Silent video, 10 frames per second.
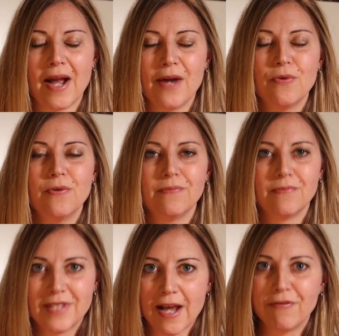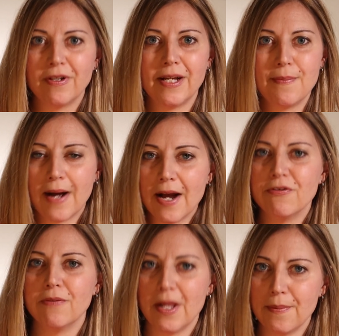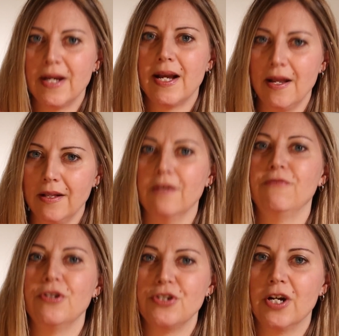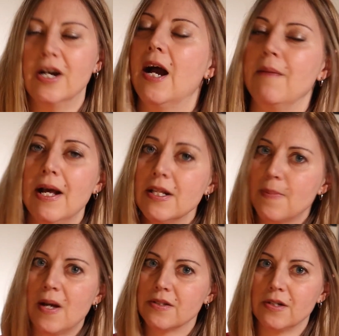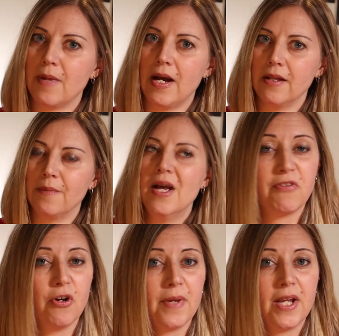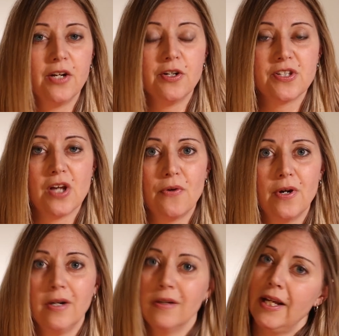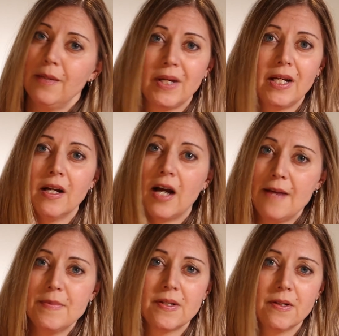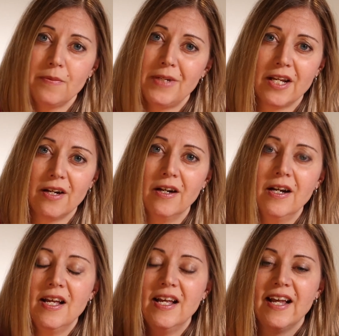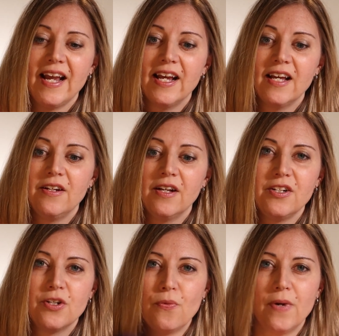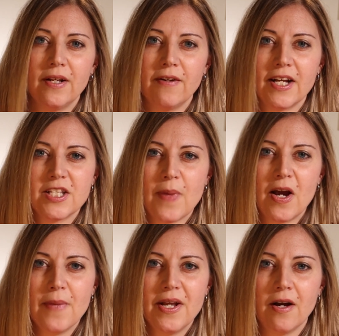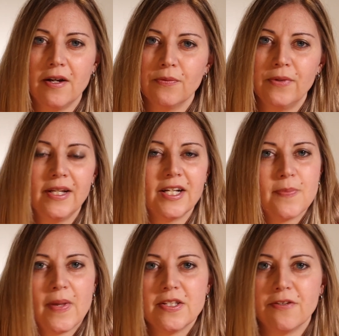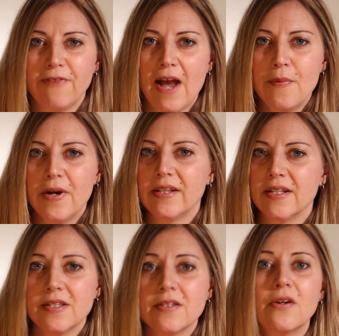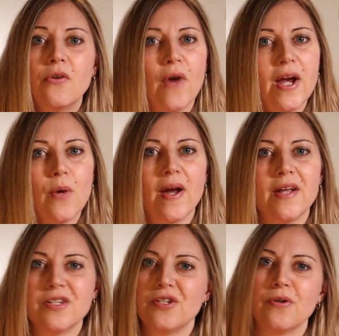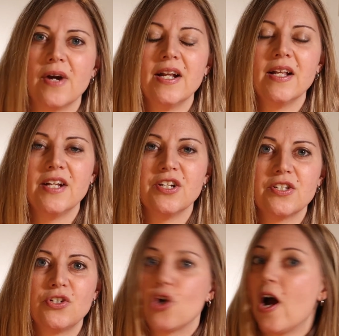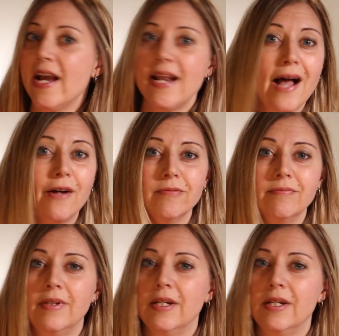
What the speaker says: I will definitely buy from them again in the future. I'm not sponsored by them. you're a beginner sewer like me, I'm still a beginner and don't want to experiment on really expensive fabric, this is a great way to do it. And just try it out.